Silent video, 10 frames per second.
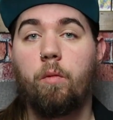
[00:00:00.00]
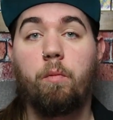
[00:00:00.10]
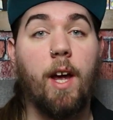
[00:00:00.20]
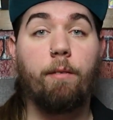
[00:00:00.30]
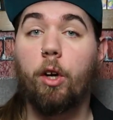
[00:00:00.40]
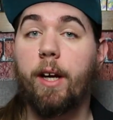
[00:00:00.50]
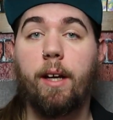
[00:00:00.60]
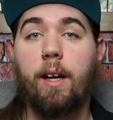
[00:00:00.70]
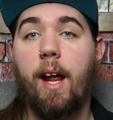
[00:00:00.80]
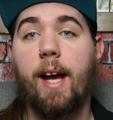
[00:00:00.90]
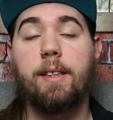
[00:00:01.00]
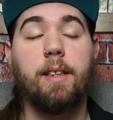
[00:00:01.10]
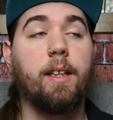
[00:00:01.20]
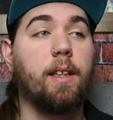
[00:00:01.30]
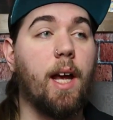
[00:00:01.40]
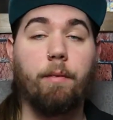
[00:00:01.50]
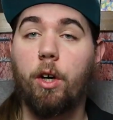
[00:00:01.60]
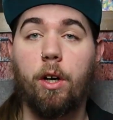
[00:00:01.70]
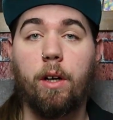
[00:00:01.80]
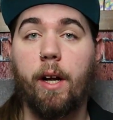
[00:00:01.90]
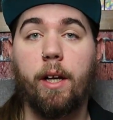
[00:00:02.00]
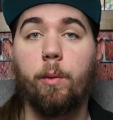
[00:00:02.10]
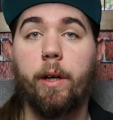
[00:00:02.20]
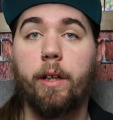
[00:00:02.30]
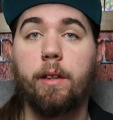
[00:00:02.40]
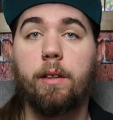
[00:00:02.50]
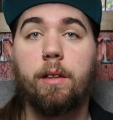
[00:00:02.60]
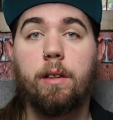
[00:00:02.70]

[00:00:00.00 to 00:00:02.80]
never get in an accident, never hurt anyone.